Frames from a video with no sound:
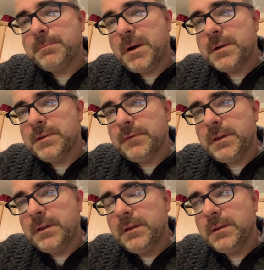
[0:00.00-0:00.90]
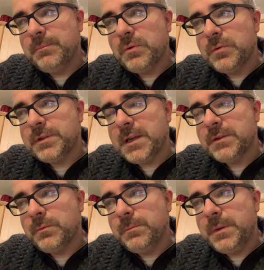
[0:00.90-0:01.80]
part of the
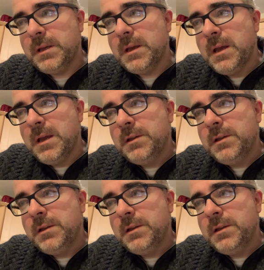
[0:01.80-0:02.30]
process would be